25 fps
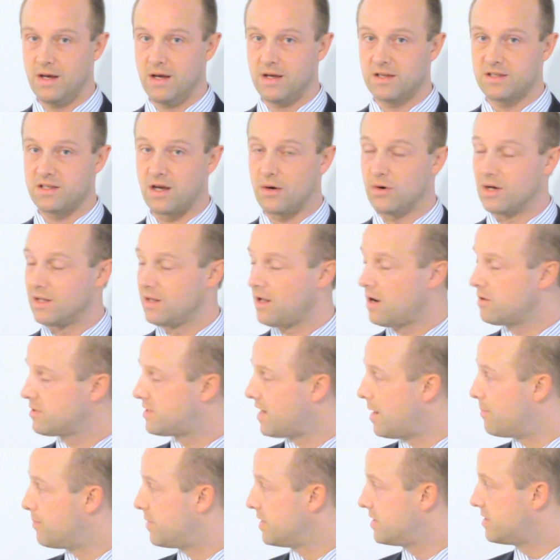So at low
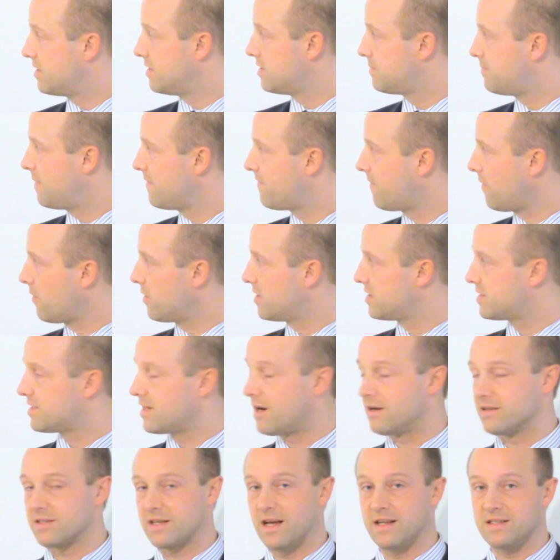temperatures, before it
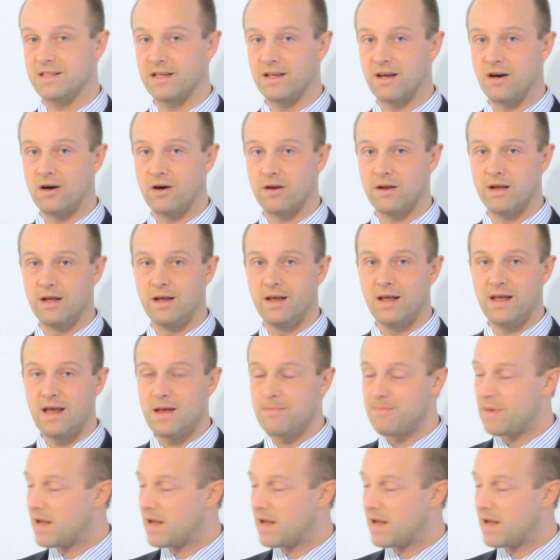starts getting hot, it